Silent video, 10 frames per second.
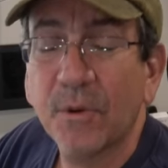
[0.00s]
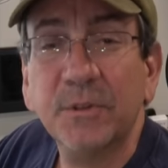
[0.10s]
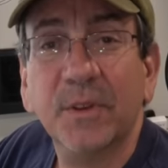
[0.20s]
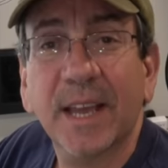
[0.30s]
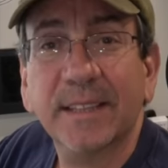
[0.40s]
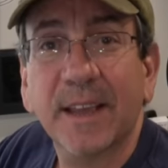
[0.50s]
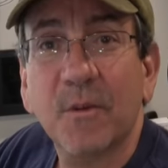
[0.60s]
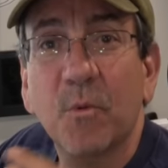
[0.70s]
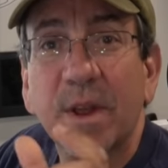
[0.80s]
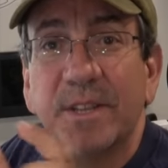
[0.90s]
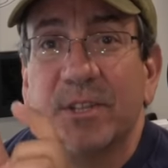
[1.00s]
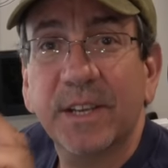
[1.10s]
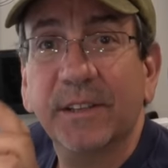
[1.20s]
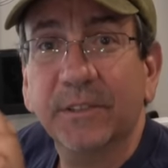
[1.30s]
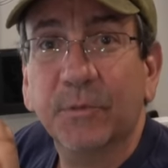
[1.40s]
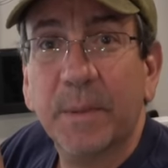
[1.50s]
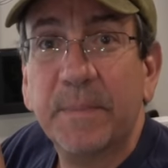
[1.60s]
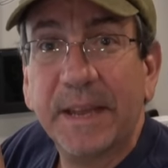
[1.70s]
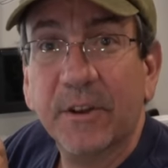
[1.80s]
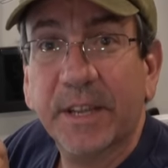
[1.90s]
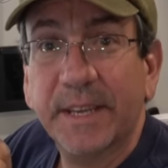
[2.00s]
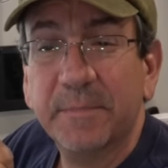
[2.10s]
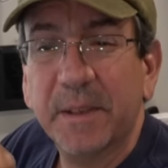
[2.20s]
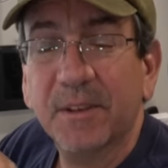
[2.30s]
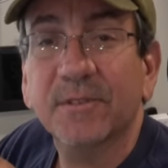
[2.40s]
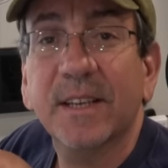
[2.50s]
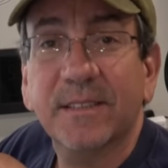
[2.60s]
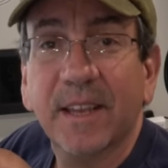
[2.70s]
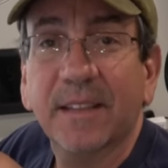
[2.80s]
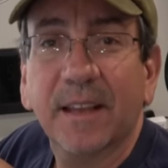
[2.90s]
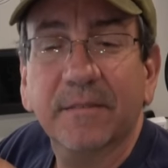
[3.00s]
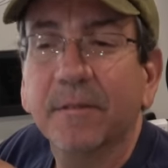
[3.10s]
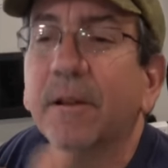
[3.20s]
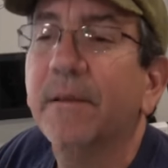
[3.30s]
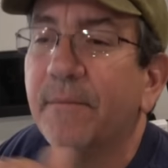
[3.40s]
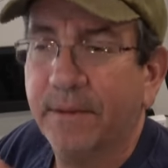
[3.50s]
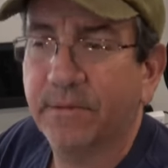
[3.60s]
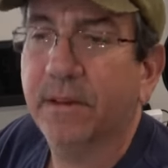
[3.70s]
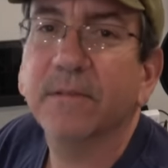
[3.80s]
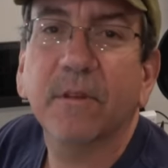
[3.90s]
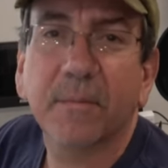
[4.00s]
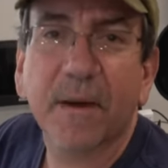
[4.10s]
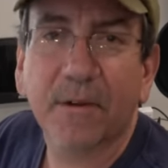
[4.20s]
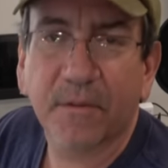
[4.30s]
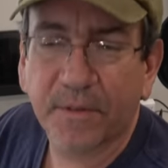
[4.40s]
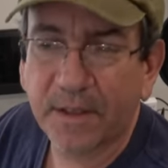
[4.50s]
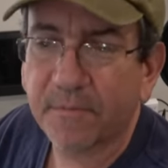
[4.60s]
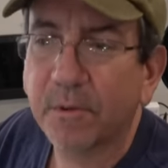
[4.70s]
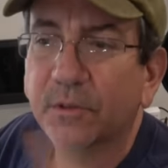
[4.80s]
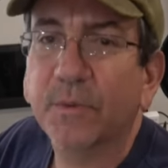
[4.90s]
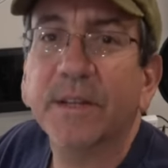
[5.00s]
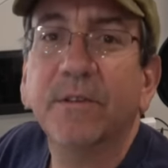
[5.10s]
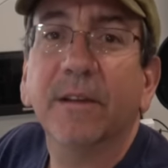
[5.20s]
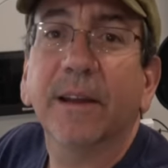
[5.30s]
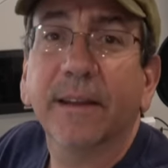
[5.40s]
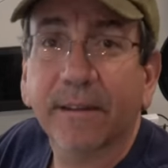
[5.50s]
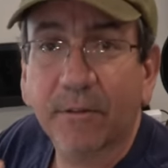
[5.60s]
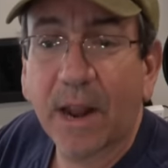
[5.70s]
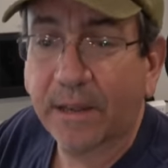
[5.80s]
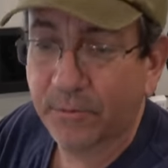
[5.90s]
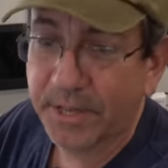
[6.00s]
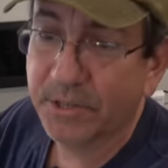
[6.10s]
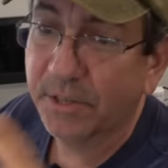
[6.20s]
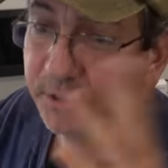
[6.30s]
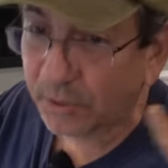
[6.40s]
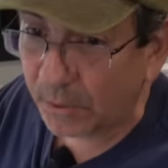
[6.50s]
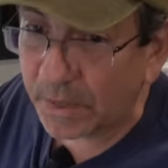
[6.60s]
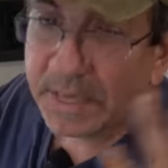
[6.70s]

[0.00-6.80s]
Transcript: going to get a windshield repair kit because they say that eventually it's not a matter of if, but when you're gonna get a cracked windshield. So